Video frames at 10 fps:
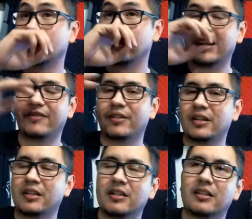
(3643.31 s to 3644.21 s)
they have
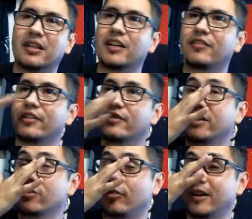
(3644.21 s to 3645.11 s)
a lot of other
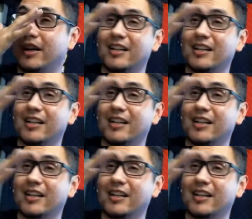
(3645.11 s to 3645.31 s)
things going on.